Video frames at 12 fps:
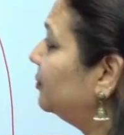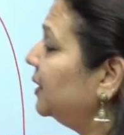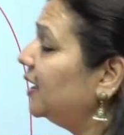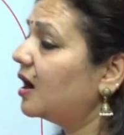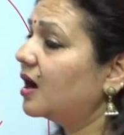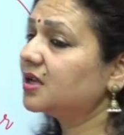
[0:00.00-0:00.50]
it's
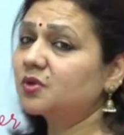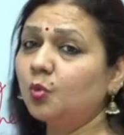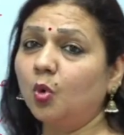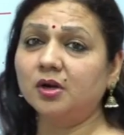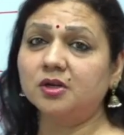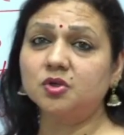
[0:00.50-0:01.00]
being asked
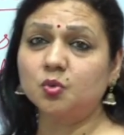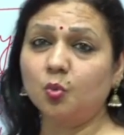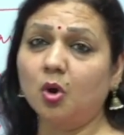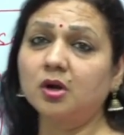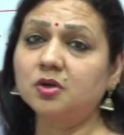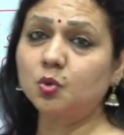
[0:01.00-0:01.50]
what,
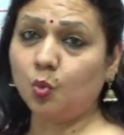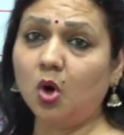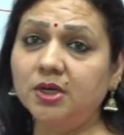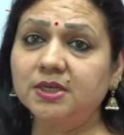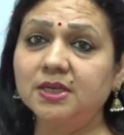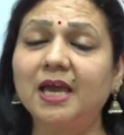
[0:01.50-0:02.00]

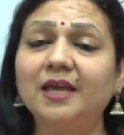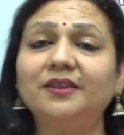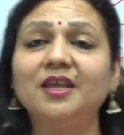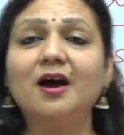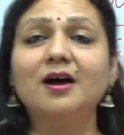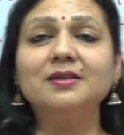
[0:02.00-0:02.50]

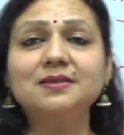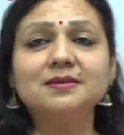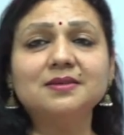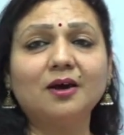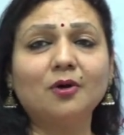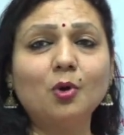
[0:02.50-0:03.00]
and the
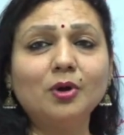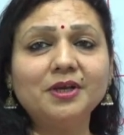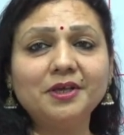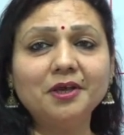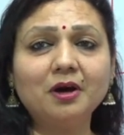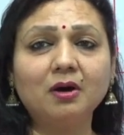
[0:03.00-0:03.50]
answers are all
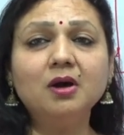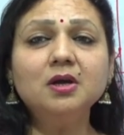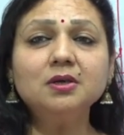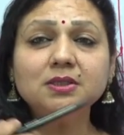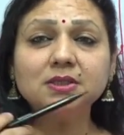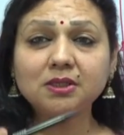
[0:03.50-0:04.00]
here.
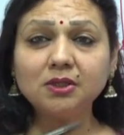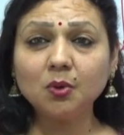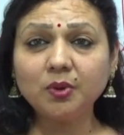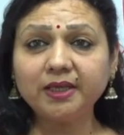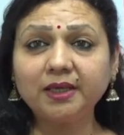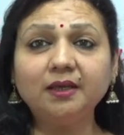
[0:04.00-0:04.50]

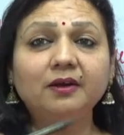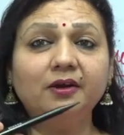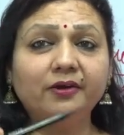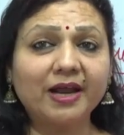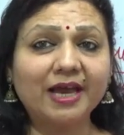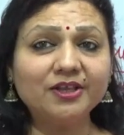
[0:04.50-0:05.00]
Slowly,
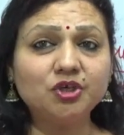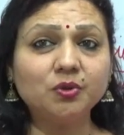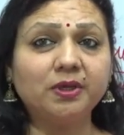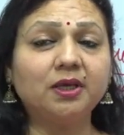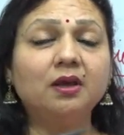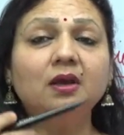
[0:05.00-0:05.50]

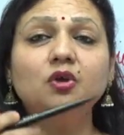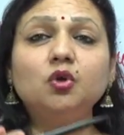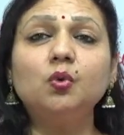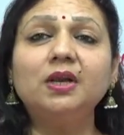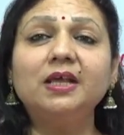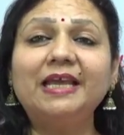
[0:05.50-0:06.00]
gradually,
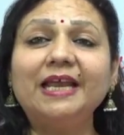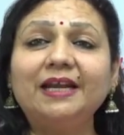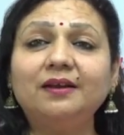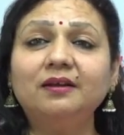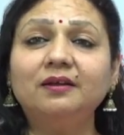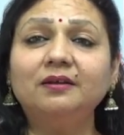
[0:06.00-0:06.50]
you will
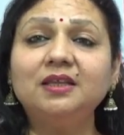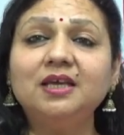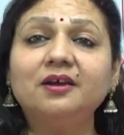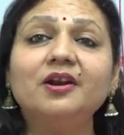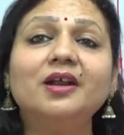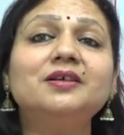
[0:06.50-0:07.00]
get
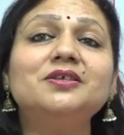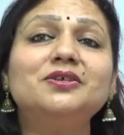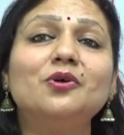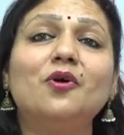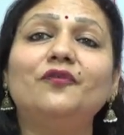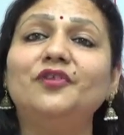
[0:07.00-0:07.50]
the
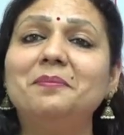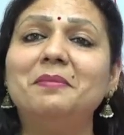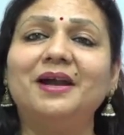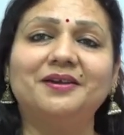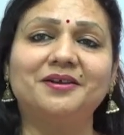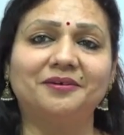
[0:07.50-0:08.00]
crux of the
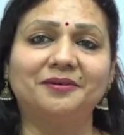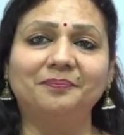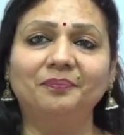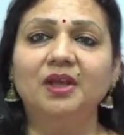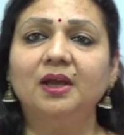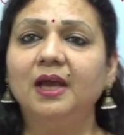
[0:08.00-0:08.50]
matter.
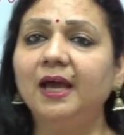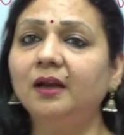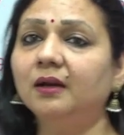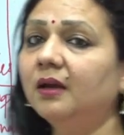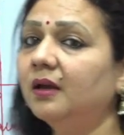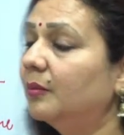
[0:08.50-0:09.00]

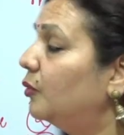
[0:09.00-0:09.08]
And